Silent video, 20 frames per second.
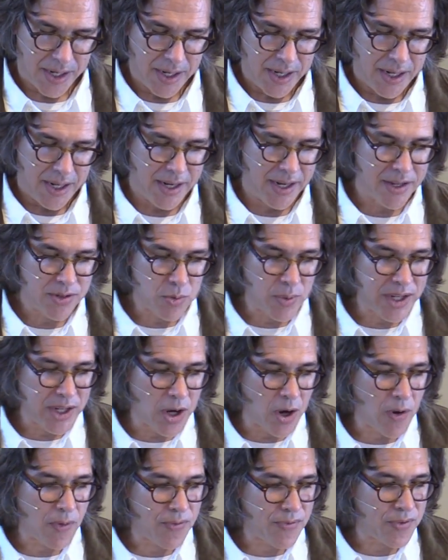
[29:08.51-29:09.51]
And as we
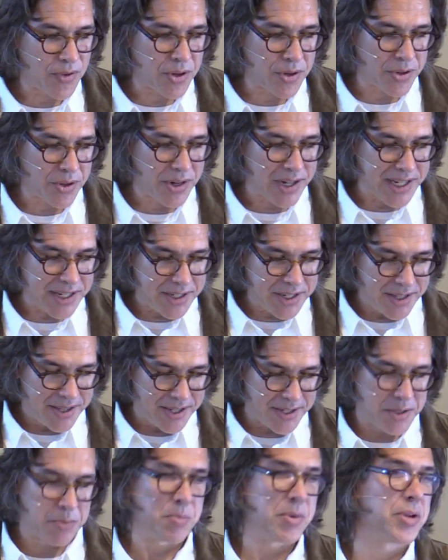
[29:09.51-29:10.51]
go further into
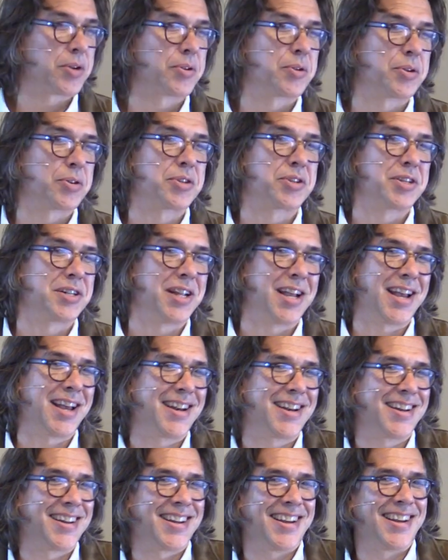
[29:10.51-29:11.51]
this mere
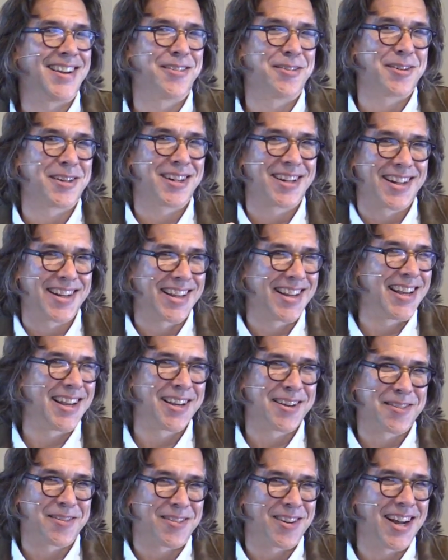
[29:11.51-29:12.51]
Christianity, we're going to
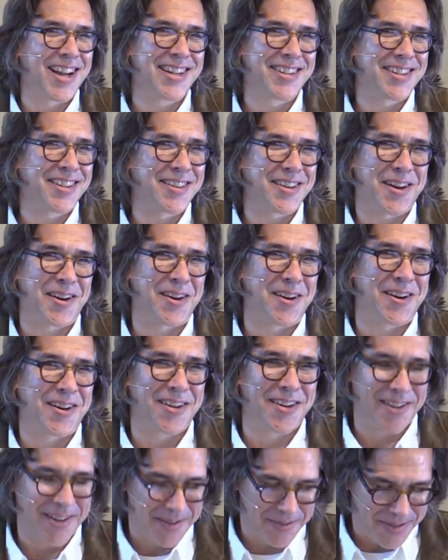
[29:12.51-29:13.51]
get right to the
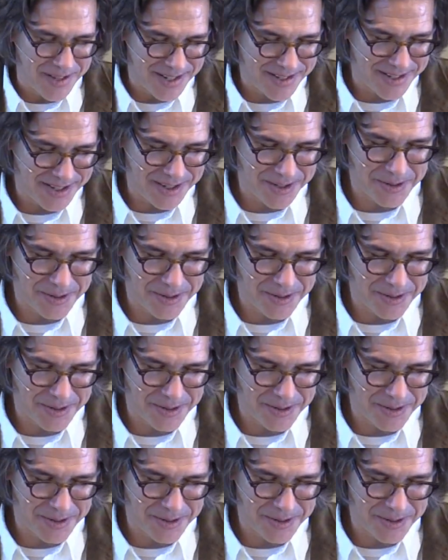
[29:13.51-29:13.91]
heart of this in